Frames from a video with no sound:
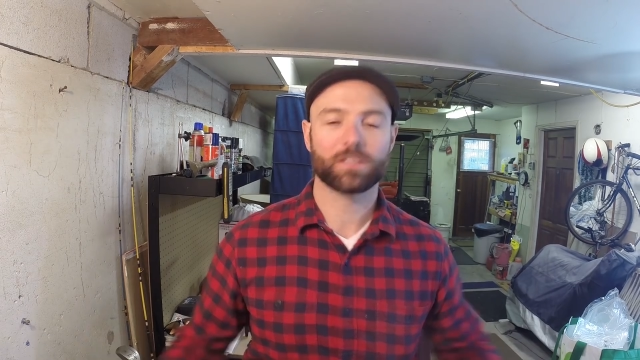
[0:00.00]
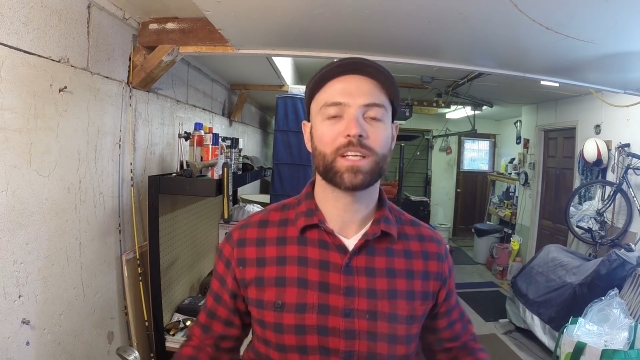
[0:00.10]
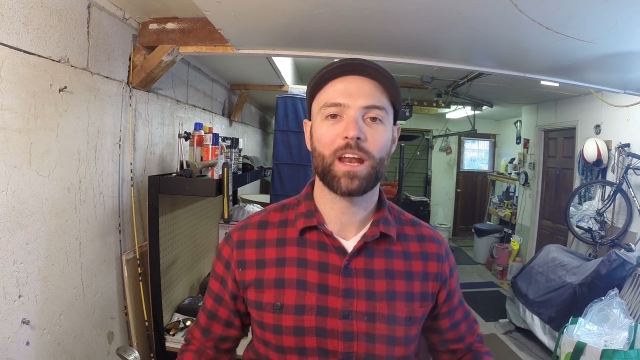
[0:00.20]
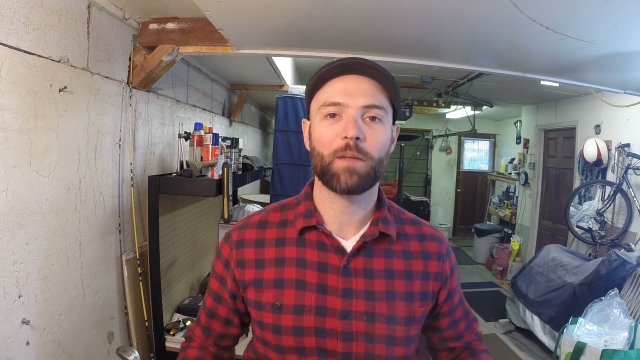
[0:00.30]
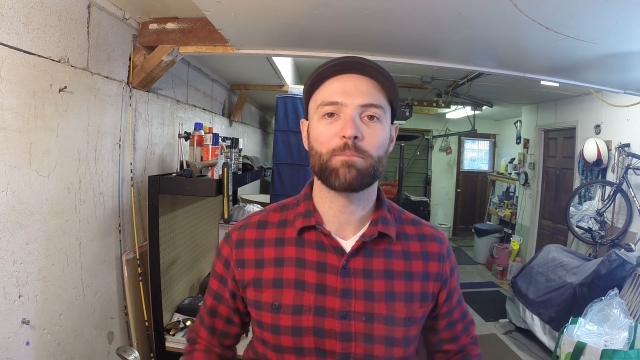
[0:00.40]
are
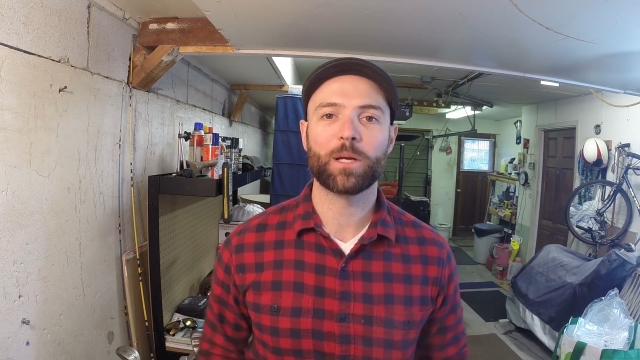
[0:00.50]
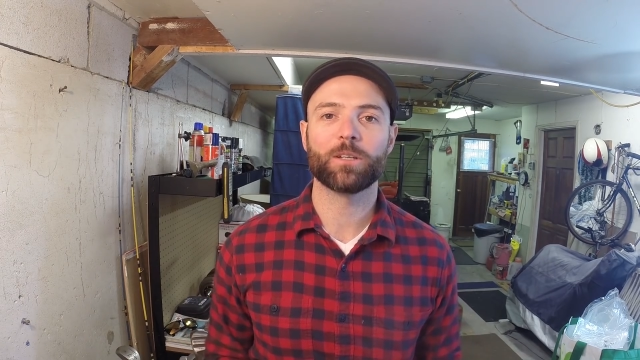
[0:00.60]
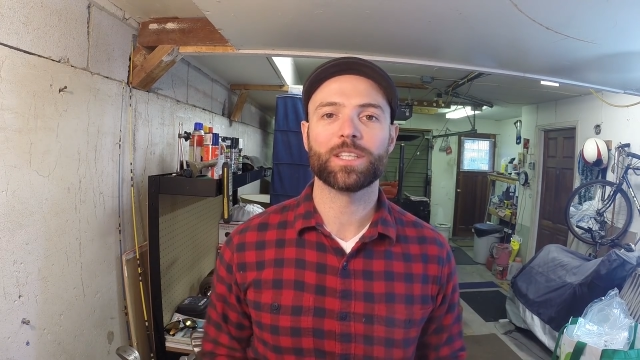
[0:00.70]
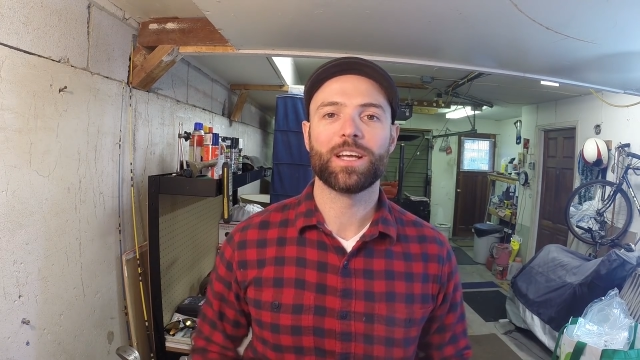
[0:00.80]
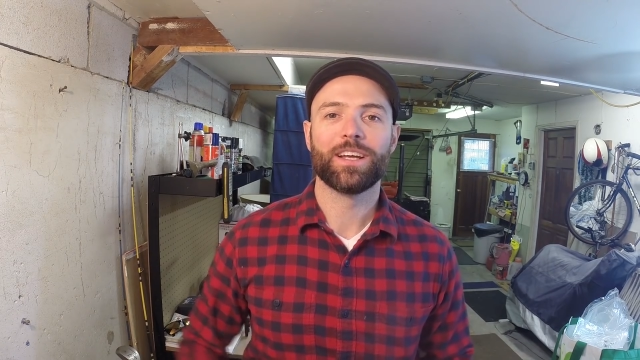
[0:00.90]
getting
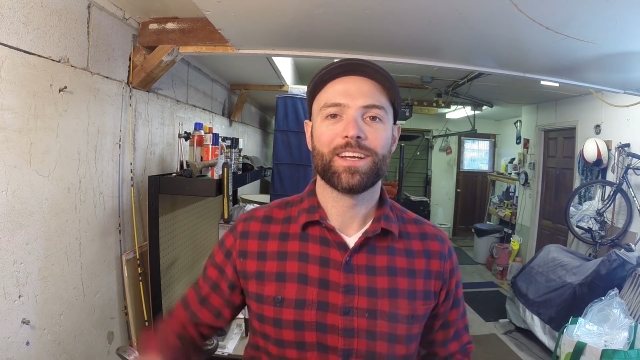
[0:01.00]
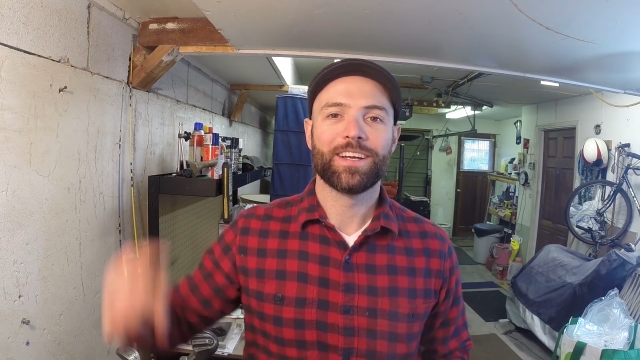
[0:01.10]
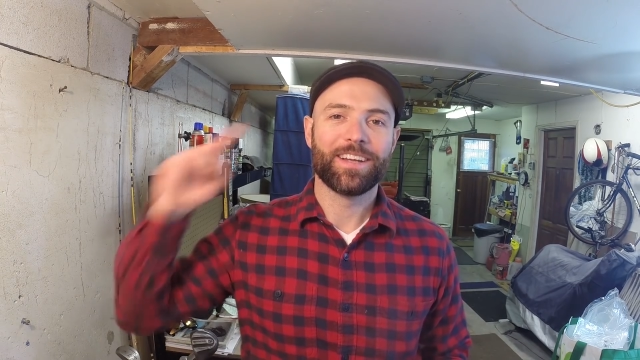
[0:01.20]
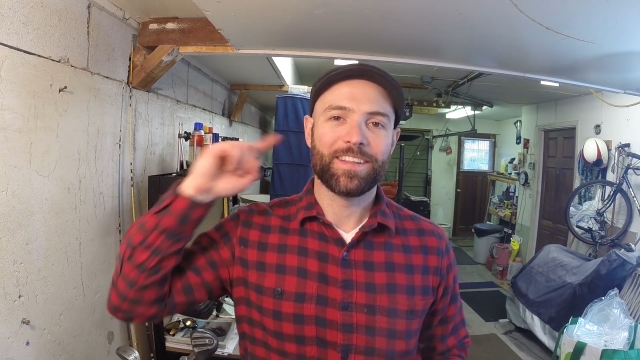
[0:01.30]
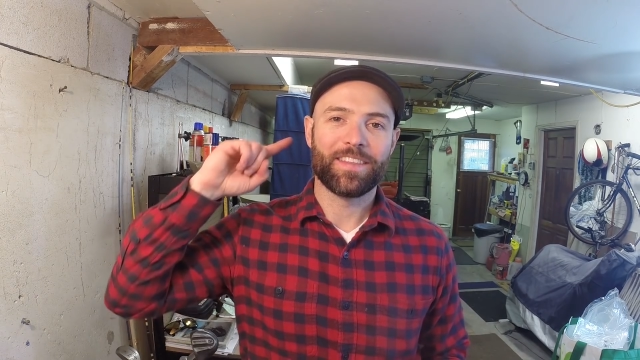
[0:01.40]
built.
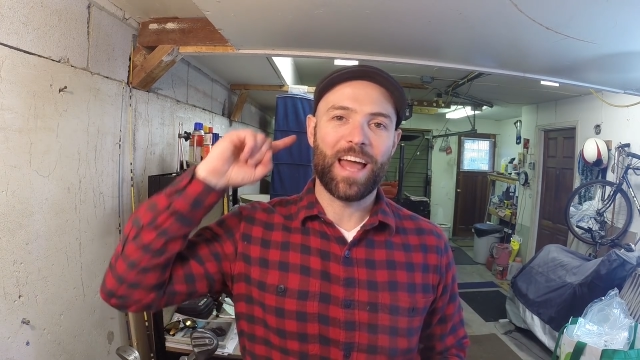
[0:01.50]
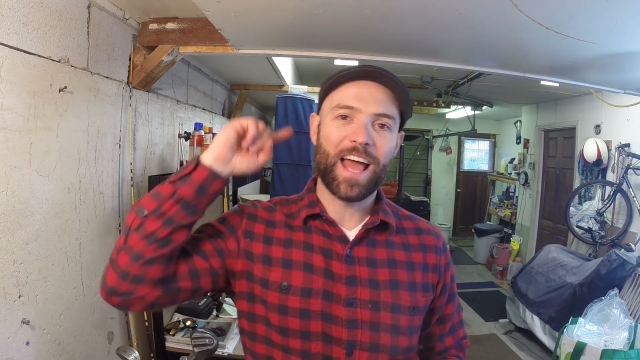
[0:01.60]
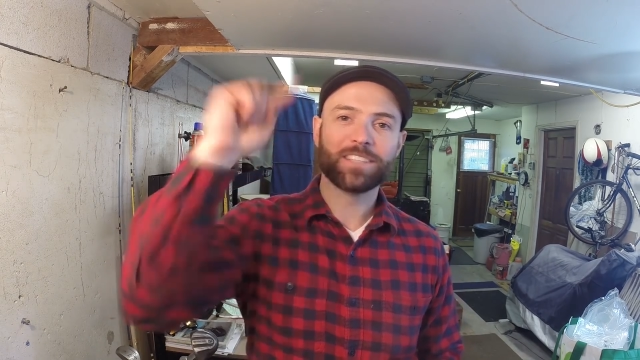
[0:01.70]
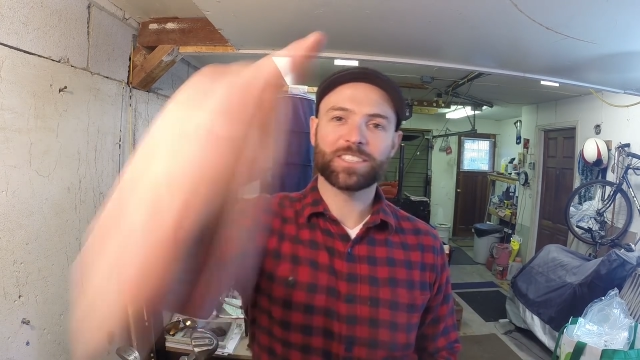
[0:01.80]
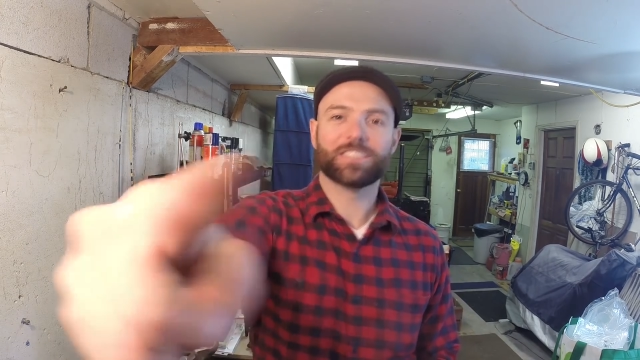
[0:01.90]
The
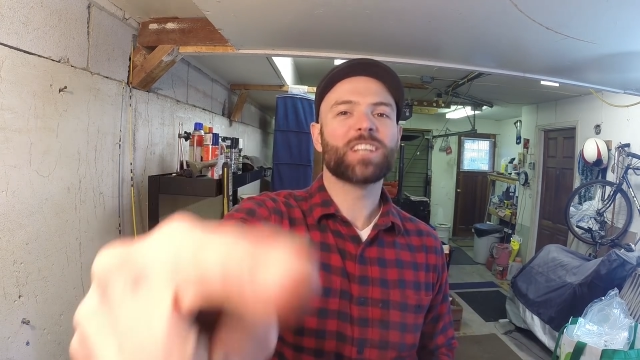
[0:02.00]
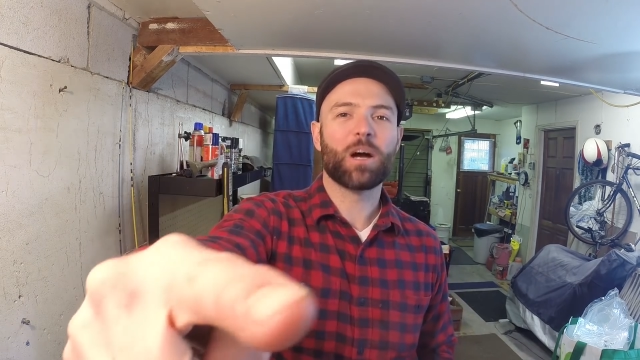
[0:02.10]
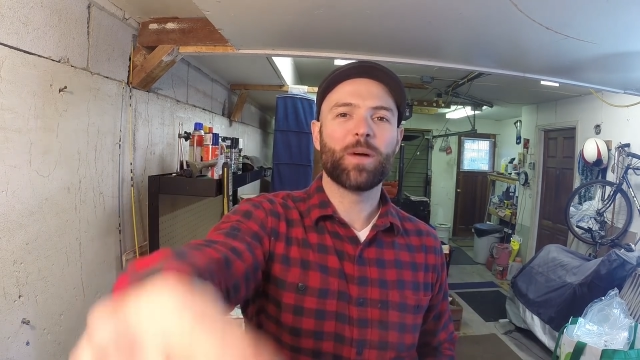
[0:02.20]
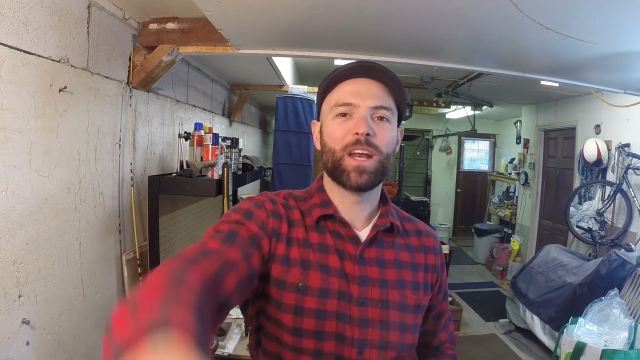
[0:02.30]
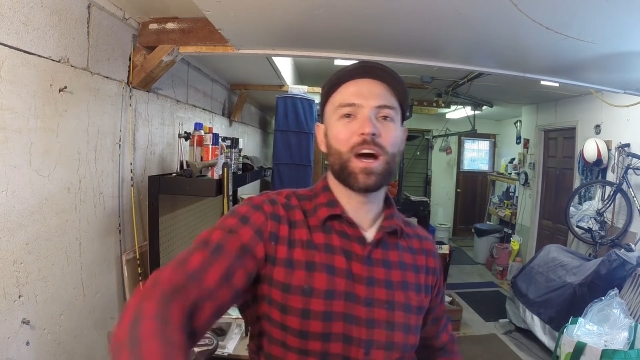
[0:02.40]
engine's
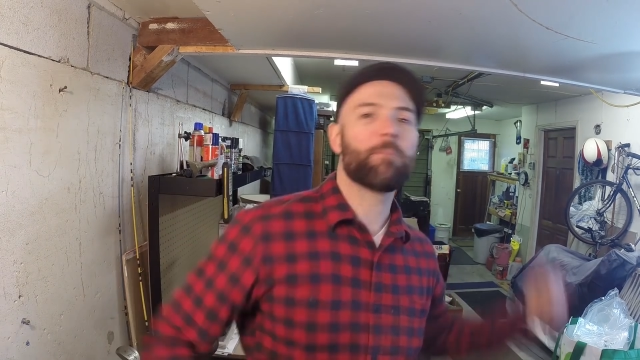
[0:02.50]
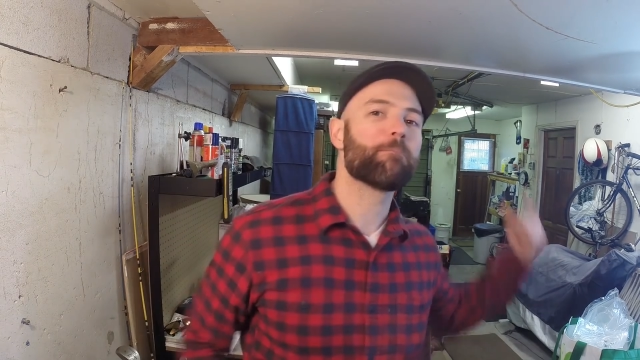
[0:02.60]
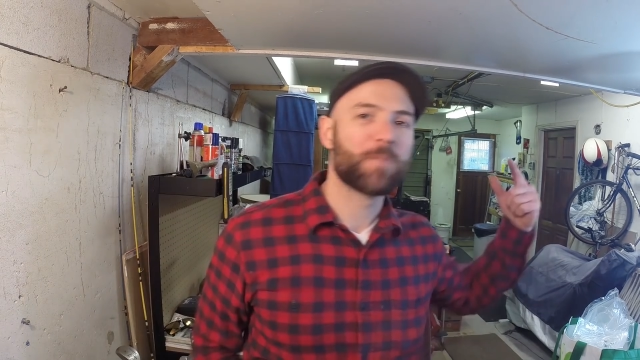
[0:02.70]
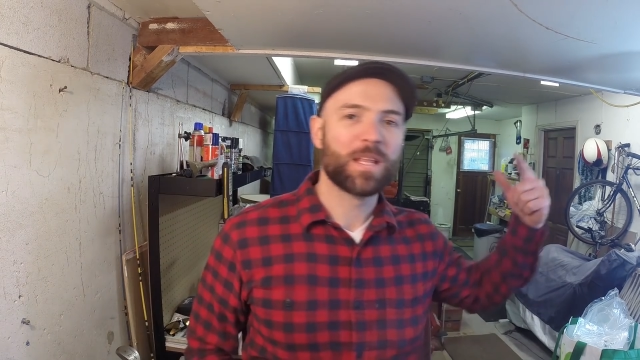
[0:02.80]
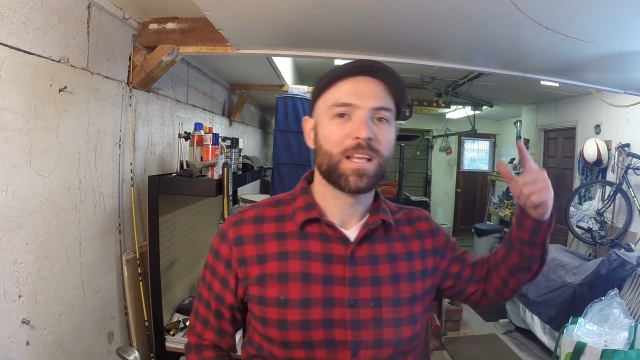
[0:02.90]
coming
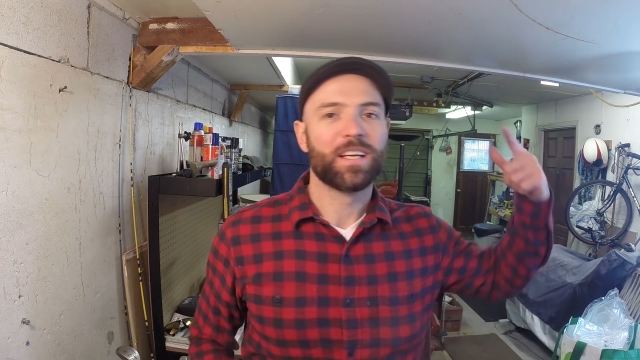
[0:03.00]
up.